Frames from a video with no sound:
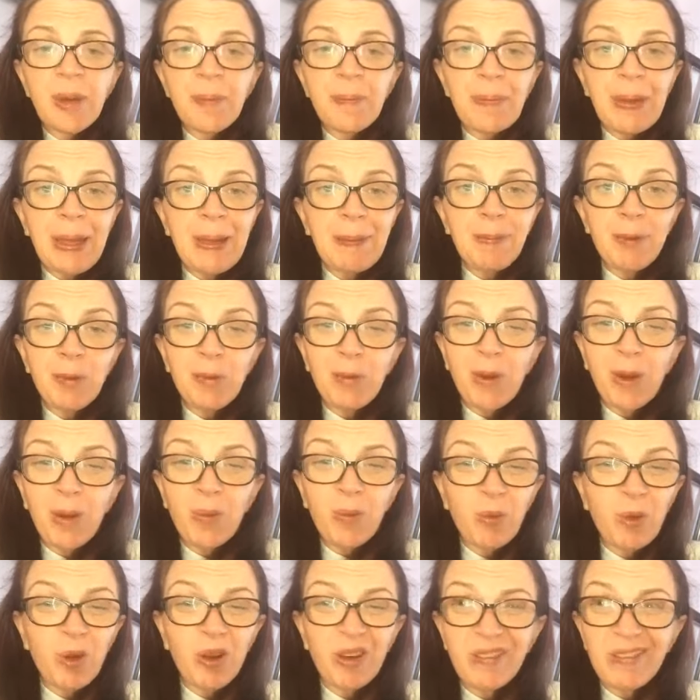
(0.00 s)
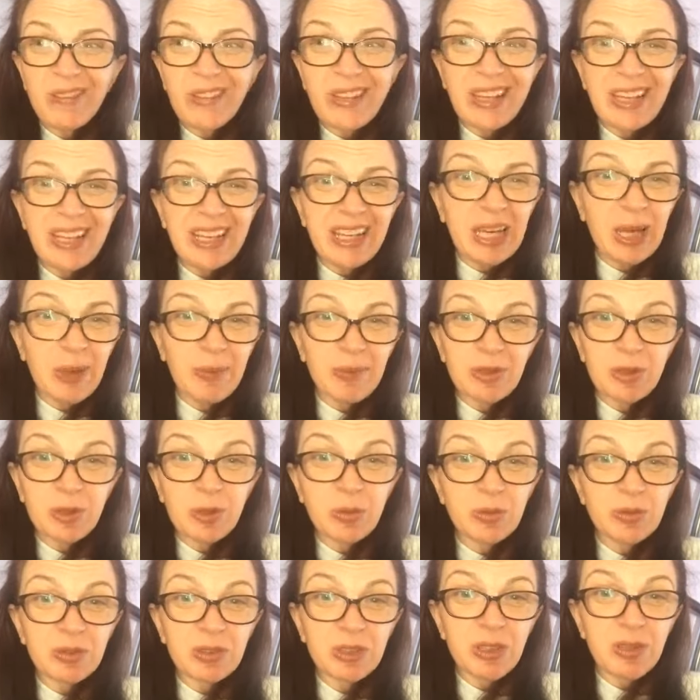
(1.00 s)
People won't want to really come and
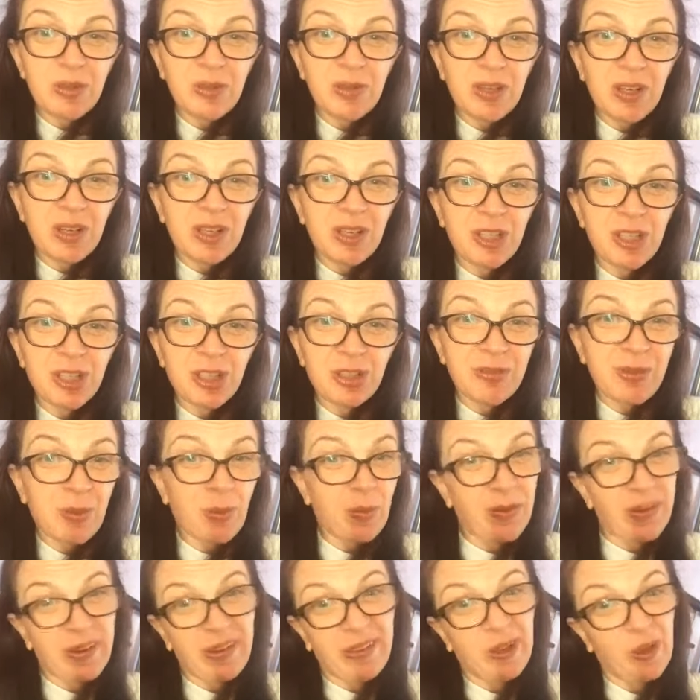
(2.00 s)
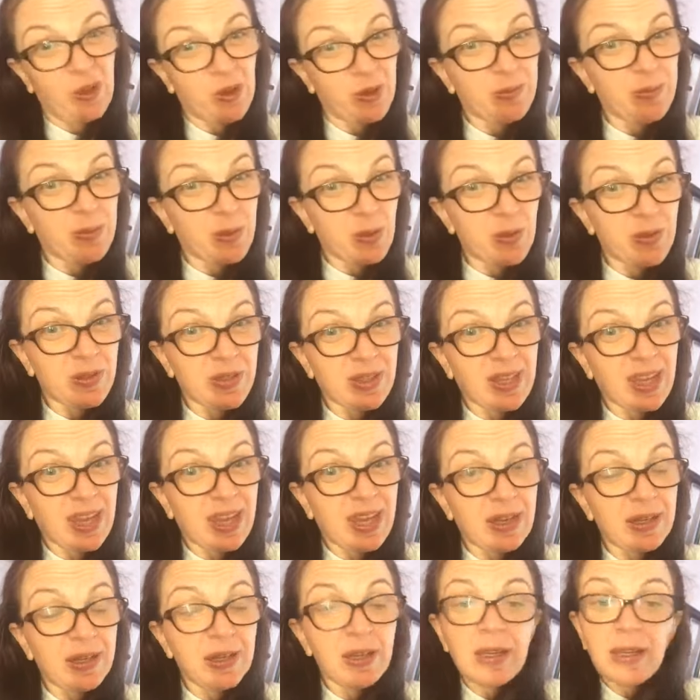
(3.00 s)
talk to you because you're in one of those moods
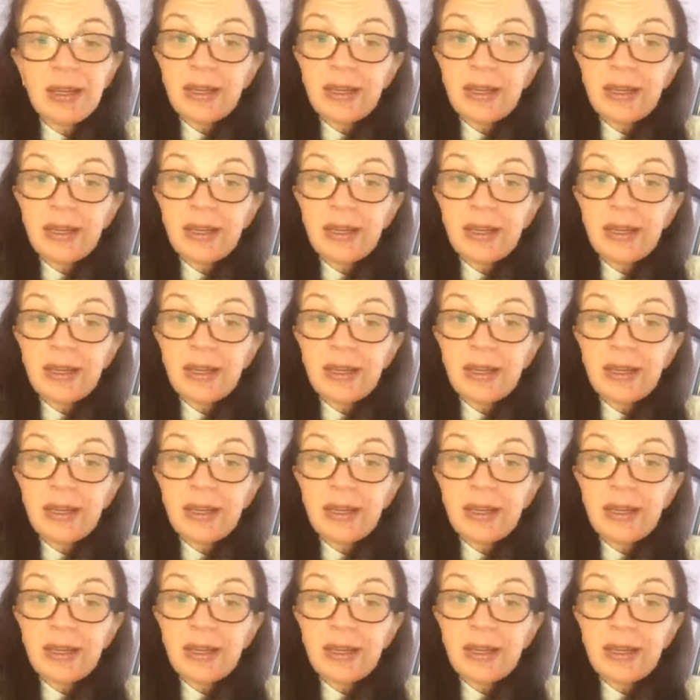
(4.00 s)
again